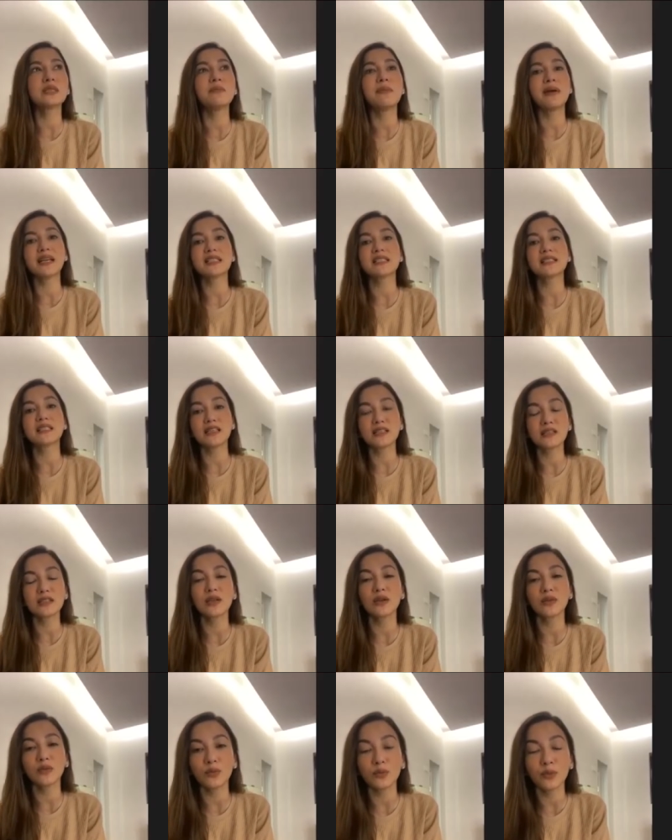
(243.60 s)
best season
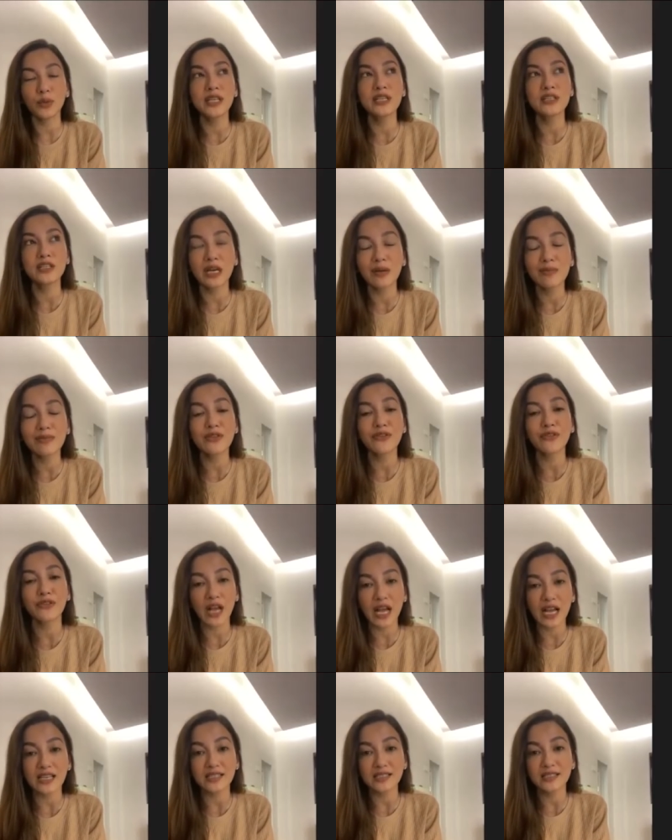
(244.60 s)
in terms of
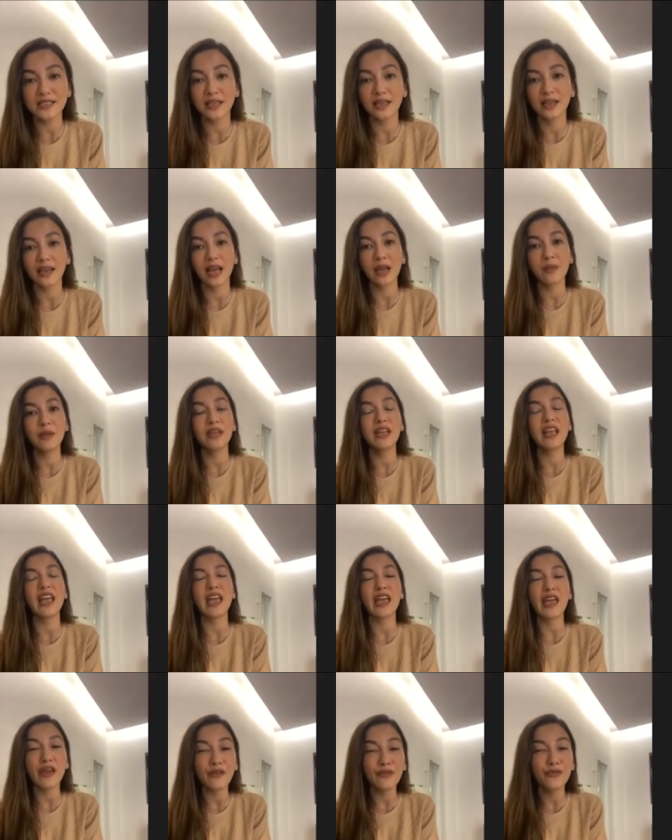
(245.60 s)
casting. I mean,
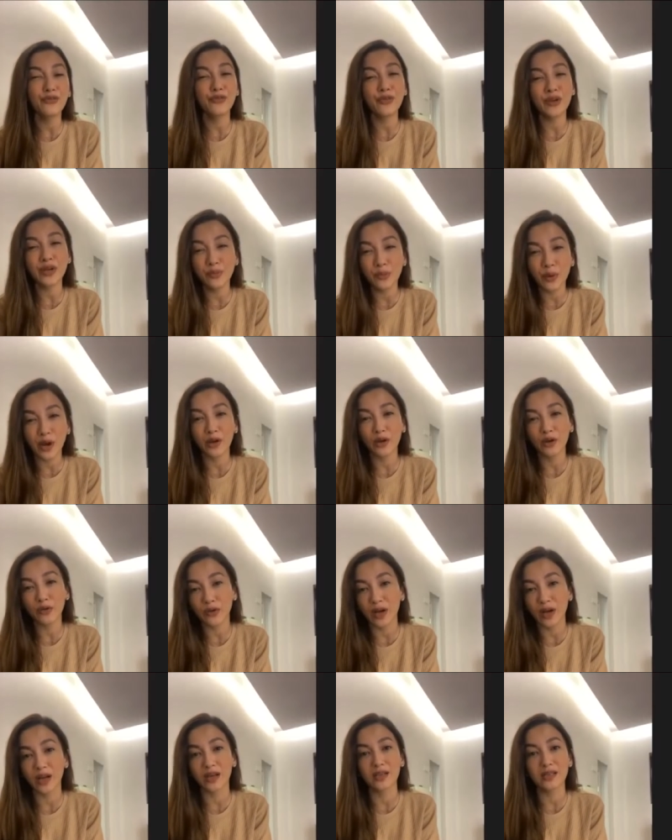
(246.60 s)
every one of
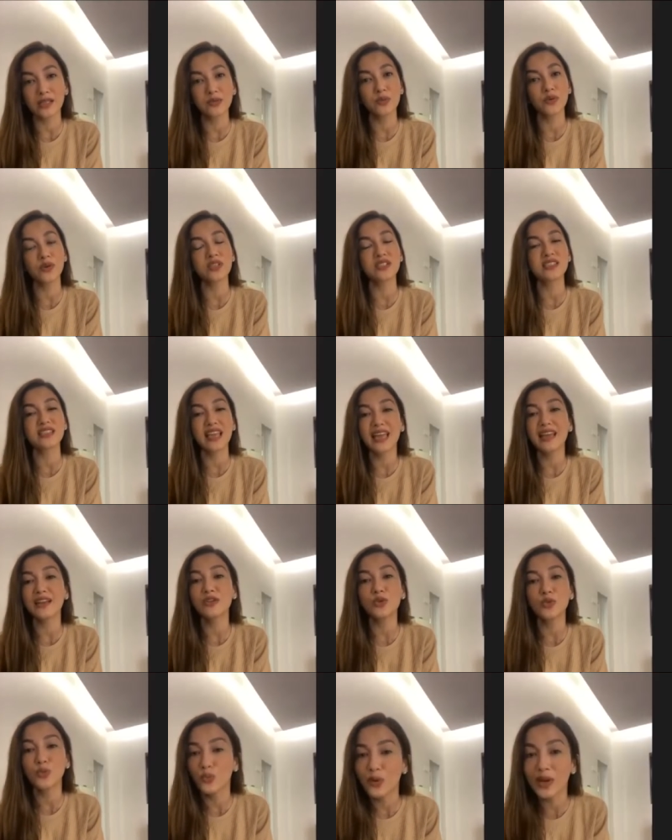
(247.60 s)
us was there to
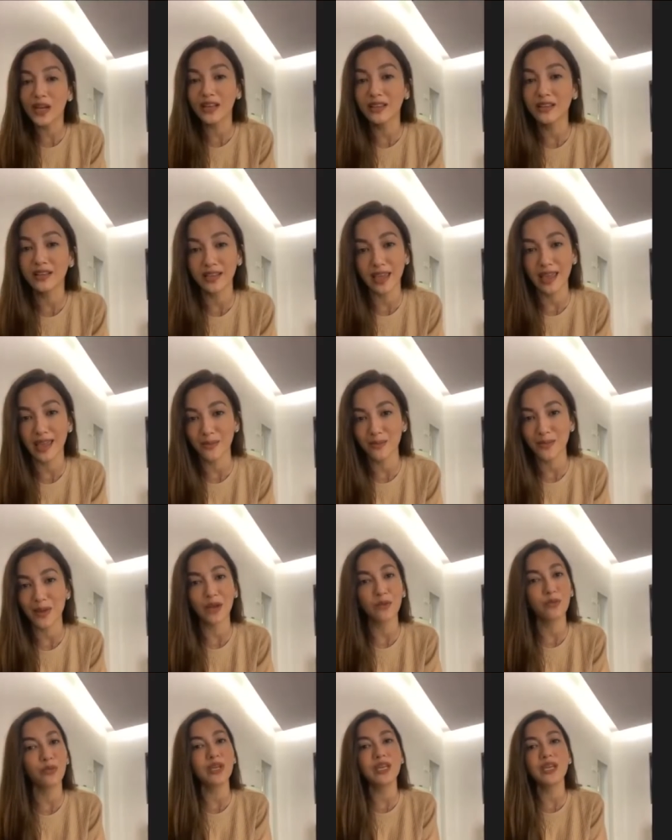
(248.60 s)
win the game,
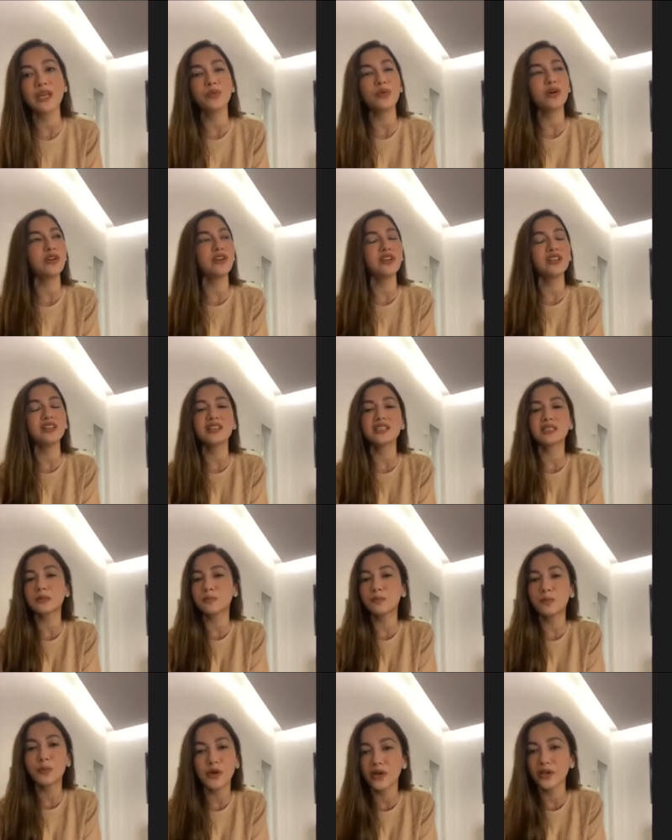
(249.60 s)
and we were in the
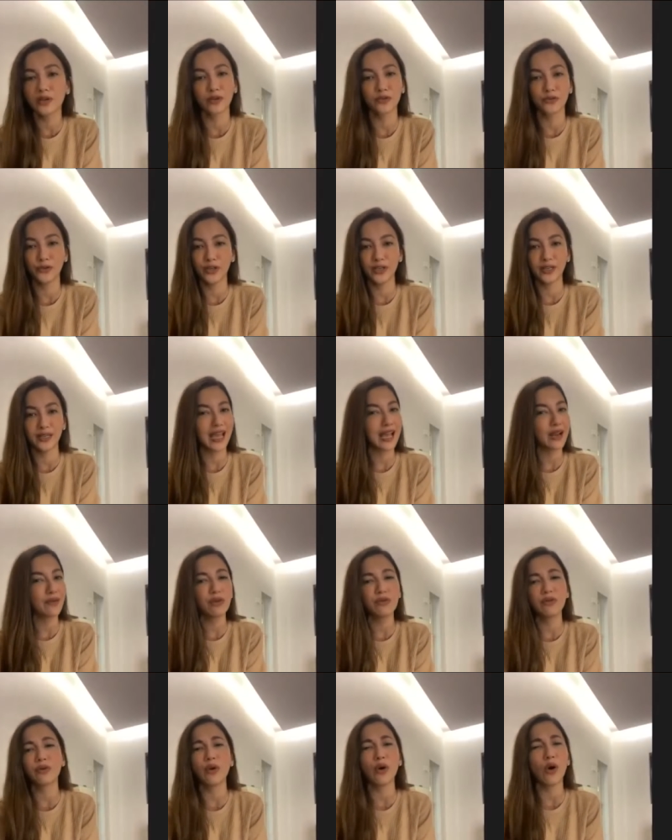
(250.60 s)
spirit of it, and we
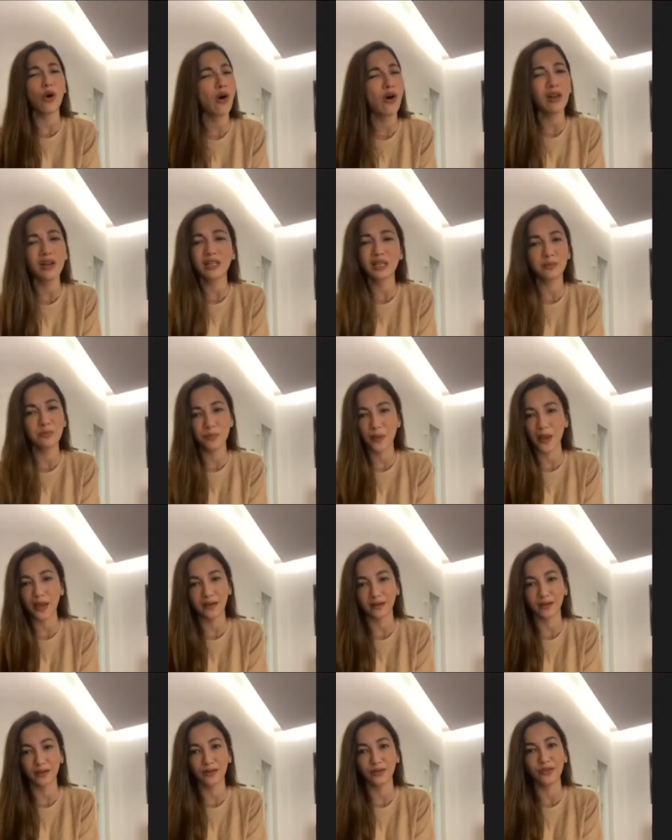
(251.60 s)
were all
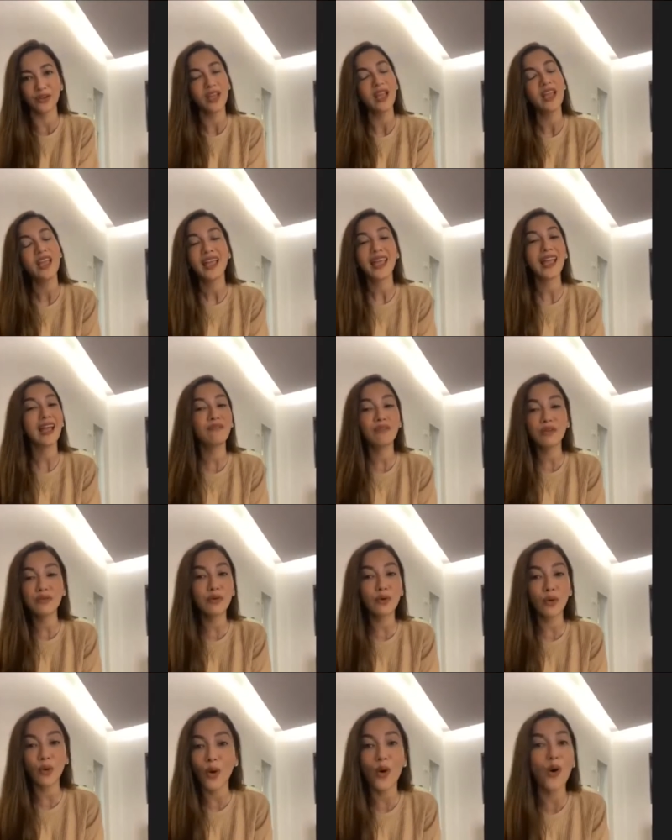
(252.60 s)
competitive, and we were
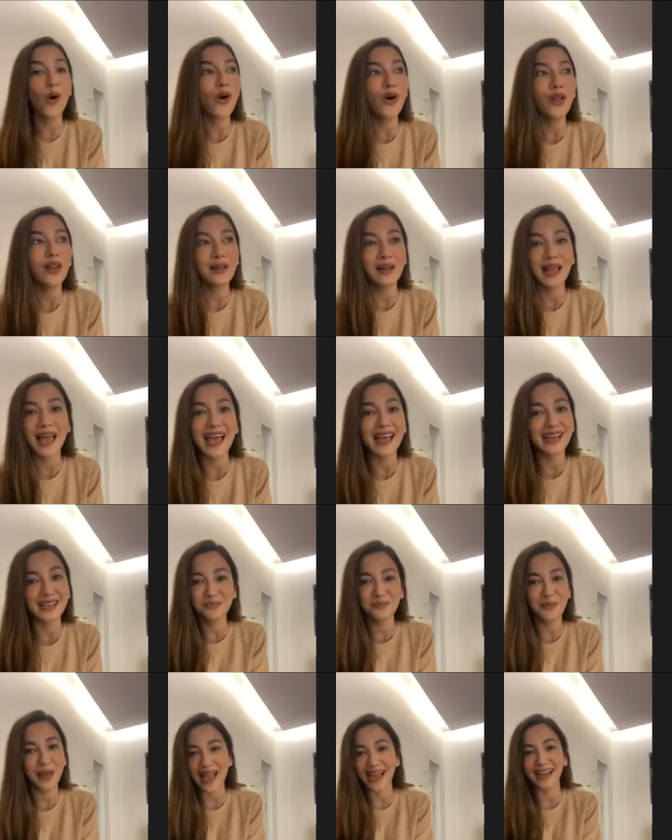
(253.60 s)
all as
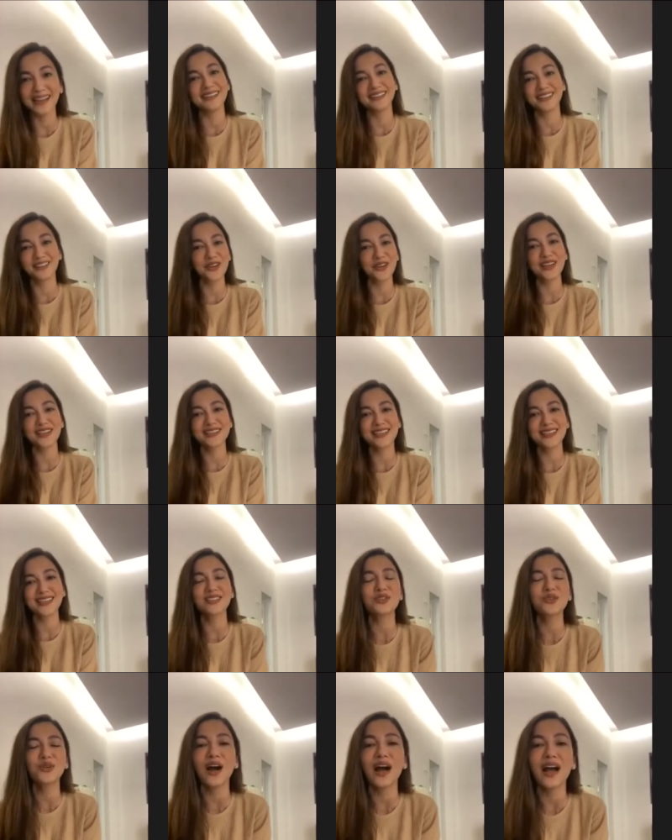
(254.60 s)
mad and crazy.
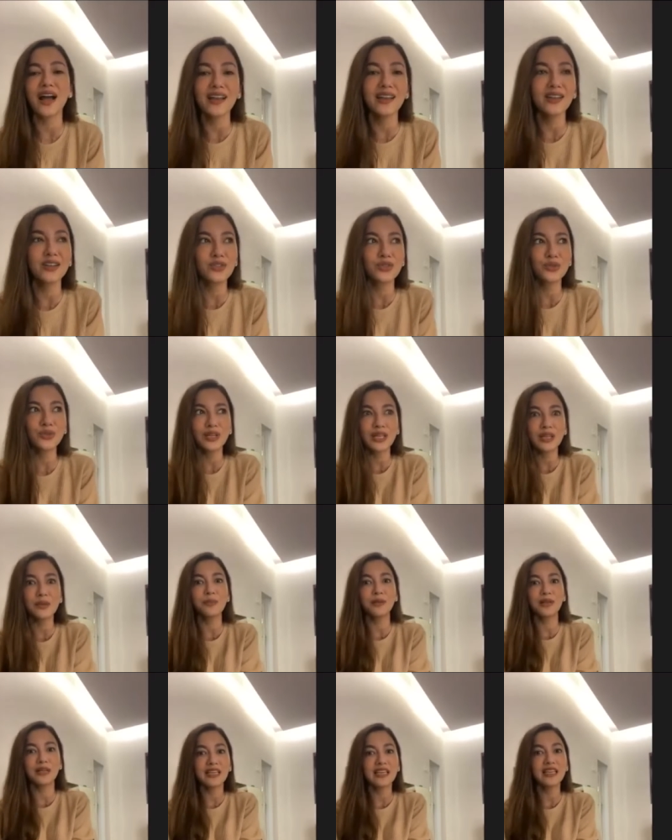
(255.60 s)
So I truly
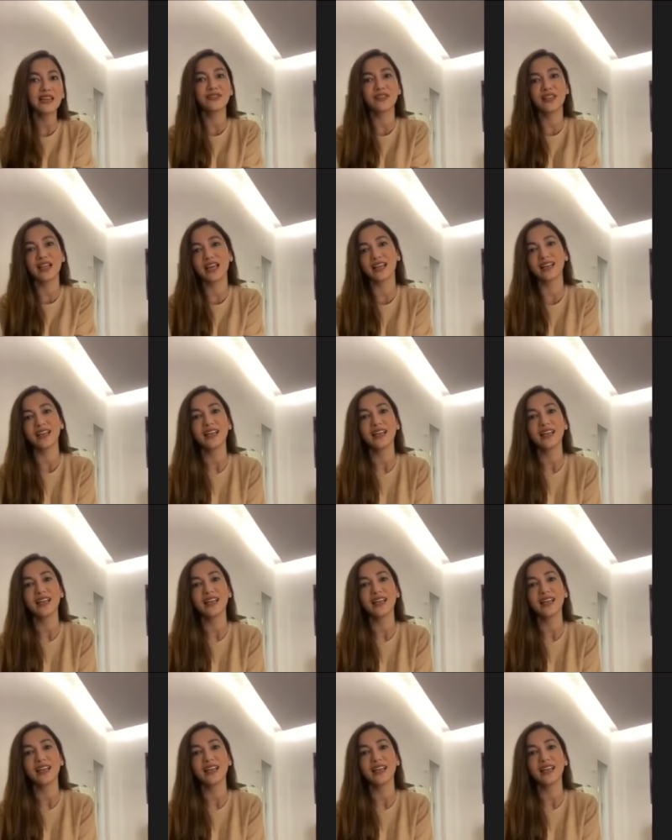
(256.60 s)
believe that